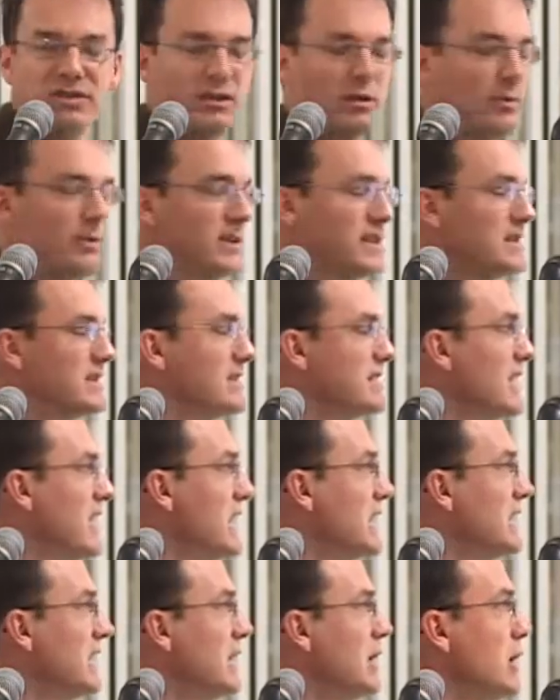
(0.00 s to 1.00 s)
a little bit
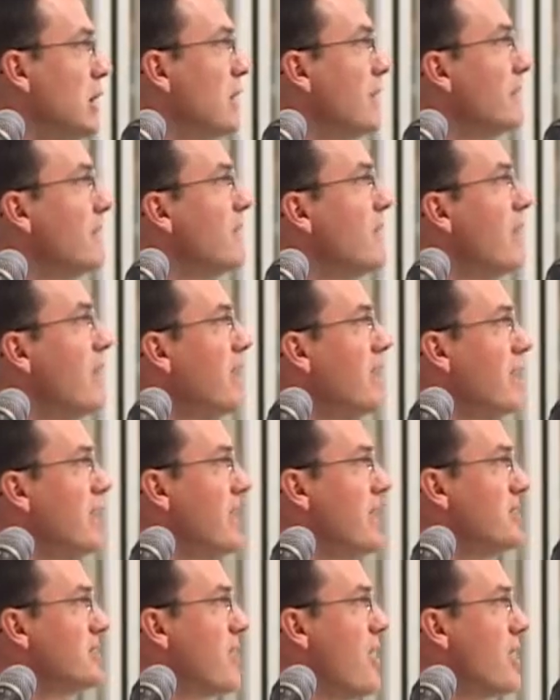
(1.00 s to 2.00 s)
slightly here
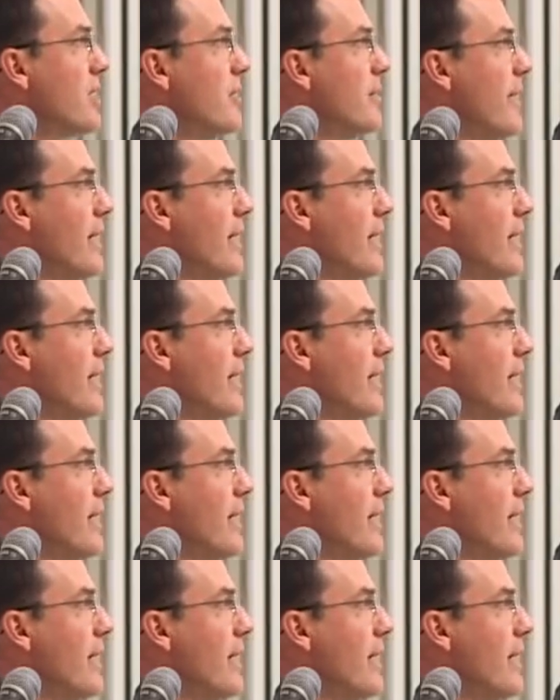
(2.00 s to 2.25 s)
and talk